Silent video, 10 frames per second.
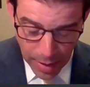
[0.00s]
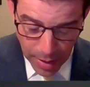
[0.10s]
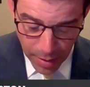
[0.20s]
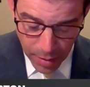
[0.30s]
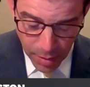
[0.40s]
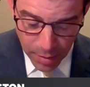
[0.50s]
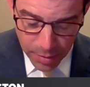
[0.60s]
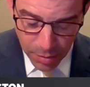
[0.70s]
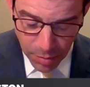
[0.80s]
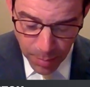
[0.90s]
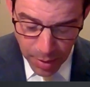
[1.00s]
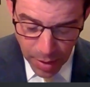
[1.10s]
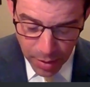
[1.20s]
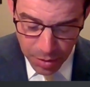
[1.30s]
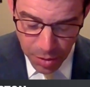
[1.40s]
And, and so let me
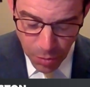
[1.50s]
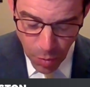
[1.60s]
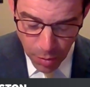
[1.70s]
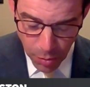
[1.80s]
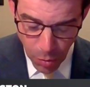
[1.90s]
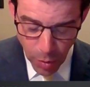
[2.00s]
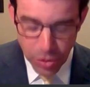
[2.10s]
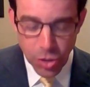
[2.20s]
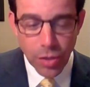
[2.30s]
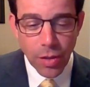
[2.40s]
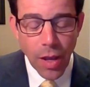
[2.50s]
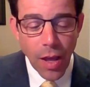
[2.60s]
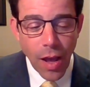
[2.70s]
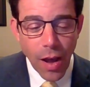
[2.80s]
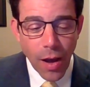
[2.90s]
ask you one other question.
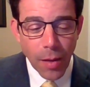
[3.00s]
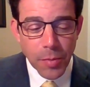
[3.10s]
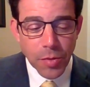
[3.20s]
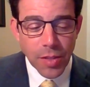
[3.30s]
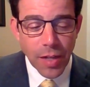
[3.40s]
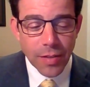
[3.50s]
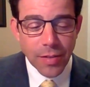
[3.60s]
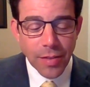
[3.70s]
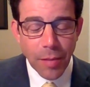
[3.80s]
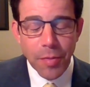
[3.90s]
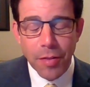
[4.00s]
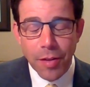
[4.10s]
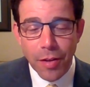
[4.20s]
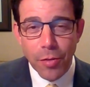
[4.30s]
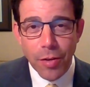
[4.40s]
Uh, you said something
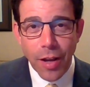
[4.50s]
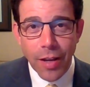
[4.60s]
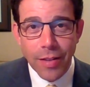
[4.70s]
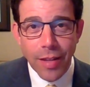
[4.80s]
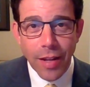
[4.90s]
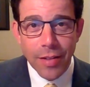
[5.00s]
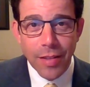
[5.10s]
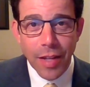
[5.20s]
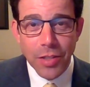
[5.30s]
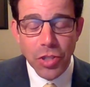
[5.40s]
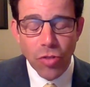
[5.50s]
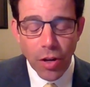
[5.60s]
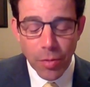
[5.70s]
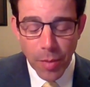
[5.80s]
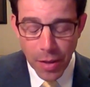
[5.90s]
the other night that, that
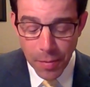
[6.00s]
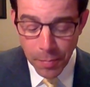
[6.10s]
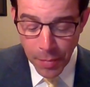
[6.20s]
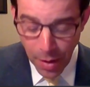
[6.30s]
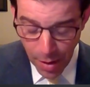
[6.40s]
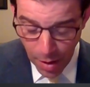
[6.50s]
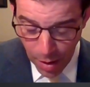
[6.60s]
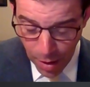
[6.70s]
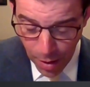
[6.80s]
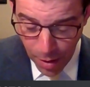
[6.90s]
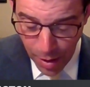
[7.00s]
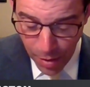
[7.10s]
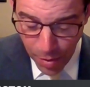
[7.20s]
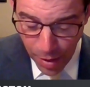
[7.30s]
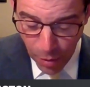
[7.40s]
struck me, uh,
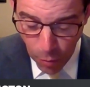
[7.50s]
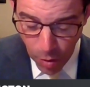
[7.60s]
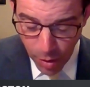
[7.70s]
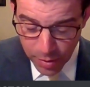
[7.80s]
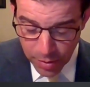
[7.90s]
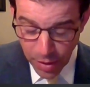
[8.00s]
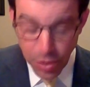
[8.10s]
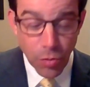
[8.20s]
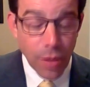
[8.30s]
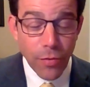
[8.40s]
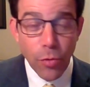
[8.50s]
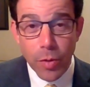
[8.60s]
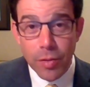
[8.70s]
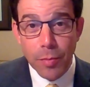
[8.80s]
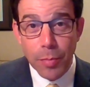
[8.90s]
and that was that you never
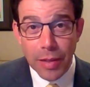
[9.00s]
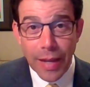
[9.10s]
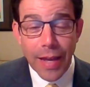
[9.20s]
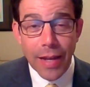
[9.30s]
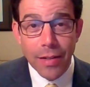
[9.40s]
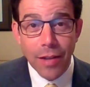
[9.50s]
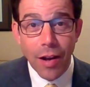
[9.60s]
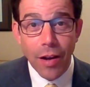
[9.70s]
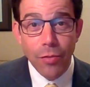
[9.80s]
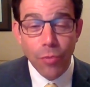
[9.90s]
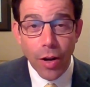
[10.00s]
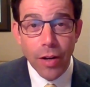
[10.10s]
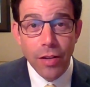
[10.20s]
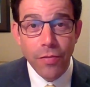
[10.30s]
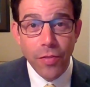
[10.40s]
really planned on
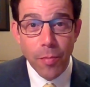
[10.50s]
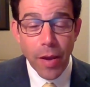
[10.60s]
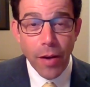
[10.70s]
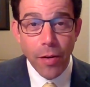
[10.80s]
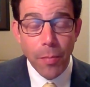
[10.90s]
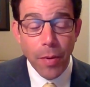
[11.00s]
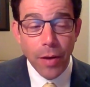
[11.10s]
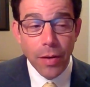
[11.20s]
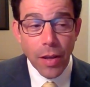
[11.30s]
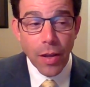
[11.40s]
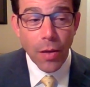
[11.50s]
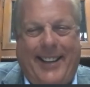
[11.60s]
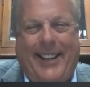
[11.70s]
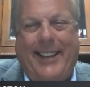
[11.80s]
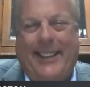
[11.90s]
running for mayor, but
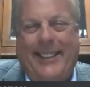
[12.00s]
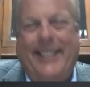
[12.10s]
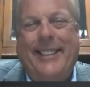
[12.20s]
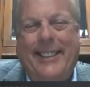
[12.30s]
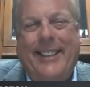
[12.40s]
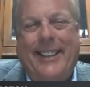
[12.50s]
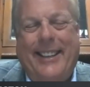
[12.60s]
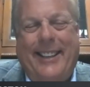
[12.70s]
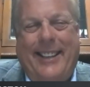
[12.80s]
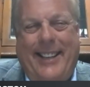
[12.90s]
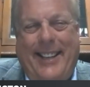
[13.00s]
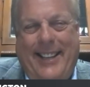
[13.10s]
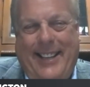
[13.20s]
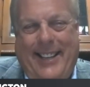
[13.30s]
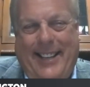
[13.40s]
when you didn't see anybody
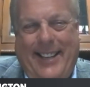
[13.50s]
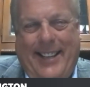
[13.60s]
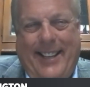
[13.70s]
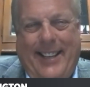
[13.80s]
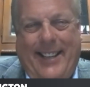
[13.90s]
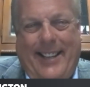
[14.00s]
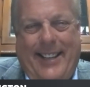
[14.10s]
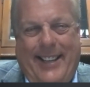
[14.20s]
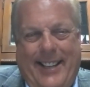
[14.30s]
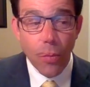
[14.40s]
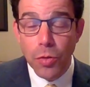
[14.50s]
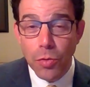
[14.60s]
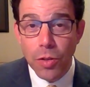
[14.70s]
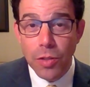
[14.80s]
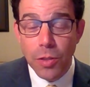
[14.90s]
else step up who you
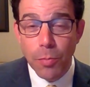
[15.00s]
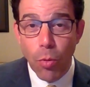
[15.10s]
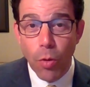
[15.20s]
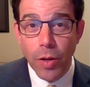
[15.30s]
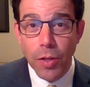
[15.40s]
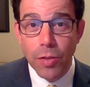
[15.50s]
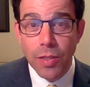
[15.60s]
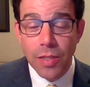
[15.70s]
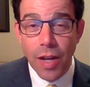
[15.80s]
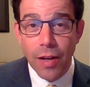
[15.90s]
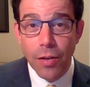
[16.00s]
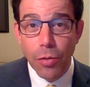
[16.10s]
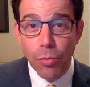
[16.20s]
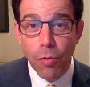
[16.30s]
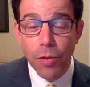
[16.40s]
could support, you decided to
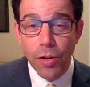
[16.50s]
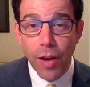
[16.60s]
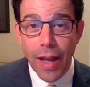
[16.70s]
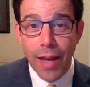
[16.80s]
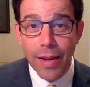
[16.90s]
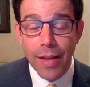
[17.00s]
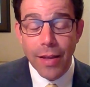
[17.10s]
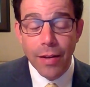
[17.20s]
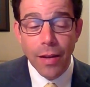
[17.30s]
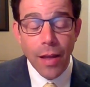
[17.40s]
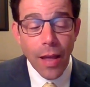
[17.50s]
throw your hat in.